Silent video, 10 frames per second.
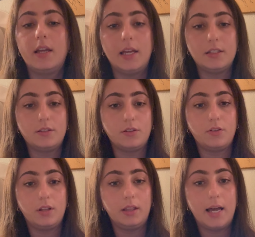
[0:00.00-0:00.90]
And so
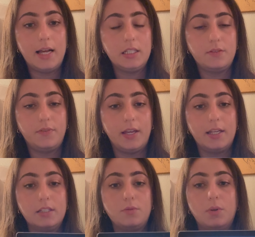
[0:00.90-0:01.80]
the last
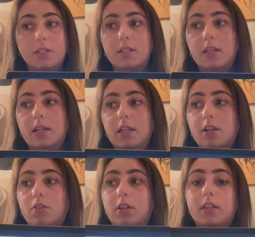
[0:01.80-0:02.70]
phase was the
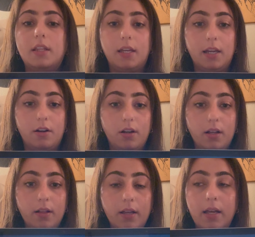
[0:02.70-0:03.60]
Neolithic
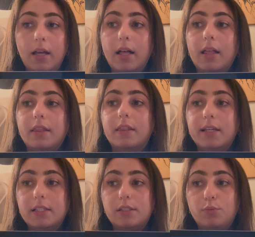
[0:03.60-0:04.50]
era.
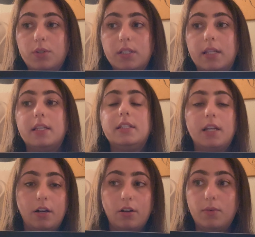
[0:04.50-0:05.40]
This
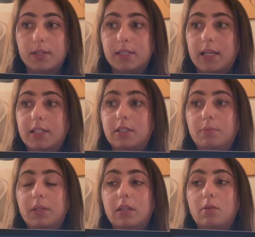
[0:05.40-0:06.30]
era was said to
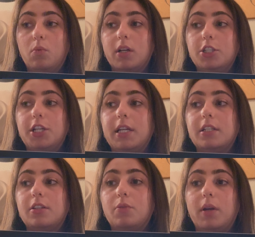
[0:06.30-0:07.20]
be what
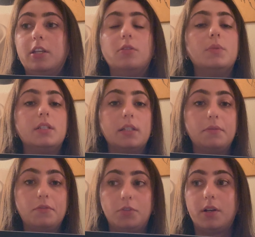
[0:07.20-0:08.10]
changed the way humans
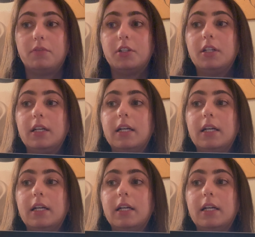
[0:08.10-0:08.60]
lived forever.